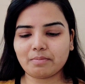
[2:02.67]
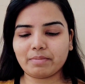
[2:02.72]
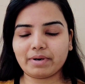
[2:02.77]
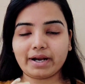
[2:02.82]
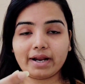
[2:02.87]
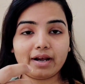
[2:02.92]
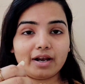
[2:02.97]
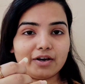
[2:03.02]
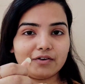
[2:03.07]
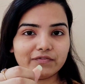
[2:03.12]
but
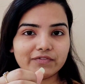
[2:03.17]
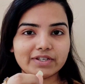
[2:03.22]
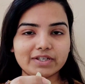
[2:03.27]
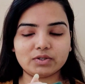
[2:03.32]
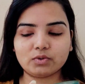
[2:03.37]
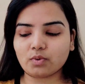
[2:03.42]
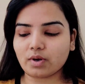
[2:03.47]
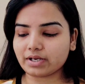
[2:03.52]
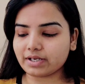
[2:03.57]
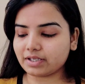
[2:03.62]
I love
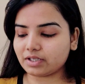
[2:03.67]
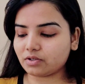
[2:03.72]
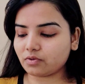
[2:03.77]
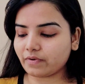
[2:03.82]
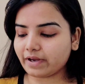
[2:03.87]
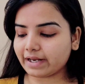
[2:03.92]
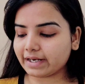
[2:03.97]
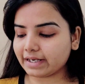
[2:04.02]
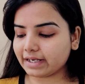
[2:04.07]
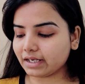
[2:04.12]
this one. It's
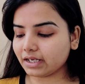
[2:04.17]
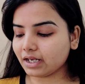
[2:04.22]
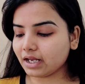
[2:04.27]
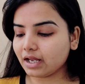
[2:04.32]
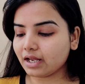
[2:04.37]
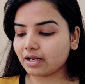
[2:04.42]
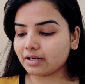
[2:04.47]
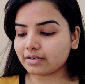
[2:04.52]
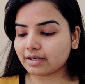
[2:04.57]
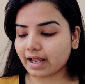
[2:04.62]
very
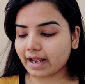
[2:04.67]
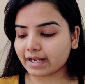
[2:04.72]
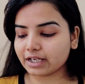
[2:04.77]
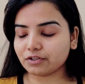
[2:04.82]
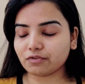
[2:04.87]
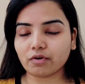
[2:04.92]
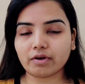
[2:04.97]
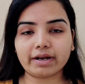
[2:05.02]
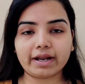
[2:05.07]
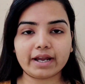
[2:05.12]
nice
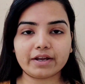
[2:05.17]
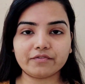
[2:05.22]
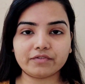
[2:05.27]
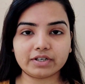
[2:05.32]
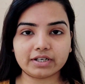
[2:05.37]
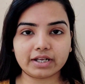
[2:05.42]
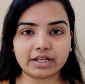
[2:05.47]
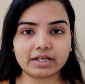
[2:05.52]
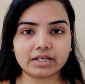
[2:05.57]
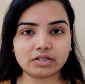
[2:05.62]
for
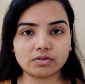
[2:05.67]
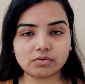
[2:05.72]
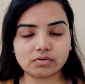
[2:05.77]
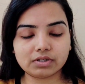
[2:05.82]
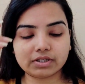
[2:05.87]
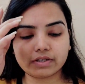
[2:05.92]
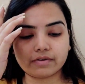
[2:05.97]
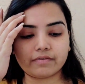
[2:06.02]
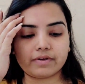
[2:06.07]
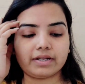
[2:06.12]
everyday
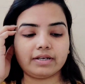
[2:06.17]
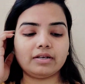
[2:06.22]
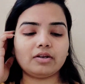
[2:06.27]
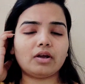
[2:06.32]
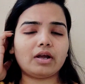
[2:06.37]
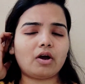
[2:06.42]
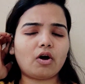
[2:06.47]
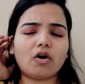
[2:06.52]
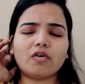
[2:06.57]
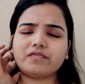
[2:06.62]
use even.
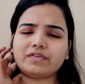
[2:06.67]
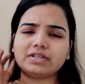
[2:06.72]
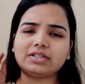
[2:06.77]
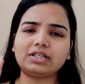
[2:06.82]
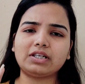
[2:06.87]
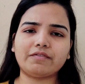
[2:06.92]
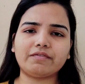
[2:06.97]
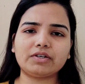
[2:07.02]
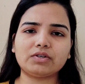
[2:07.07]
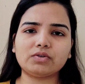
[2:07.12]

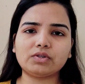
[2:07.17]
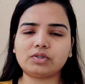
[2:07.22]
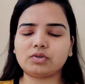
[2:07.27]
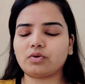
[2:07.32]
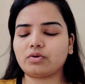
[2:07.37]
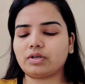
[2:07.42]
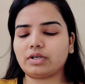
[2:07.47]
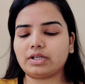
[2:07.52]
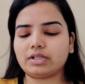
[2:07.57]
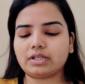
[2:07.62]
Obviously we use
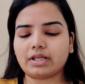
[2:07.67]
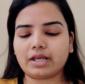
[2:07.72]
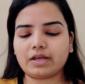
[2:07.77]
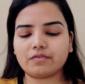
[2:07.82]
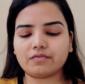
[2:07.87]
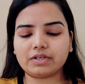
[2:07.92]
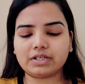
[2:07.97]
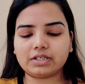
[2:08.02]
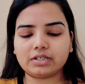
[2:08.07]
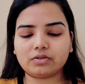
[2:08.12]
toner in
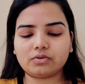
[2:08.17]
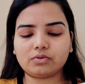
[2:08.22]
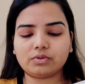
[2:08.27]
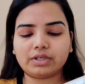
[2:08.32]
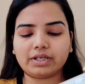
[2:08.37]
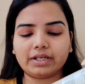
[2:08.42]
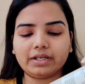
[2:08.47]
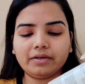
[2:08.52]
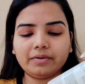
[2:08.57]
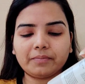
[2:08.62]
everyday
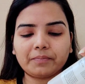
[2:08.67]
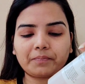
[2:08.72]
only.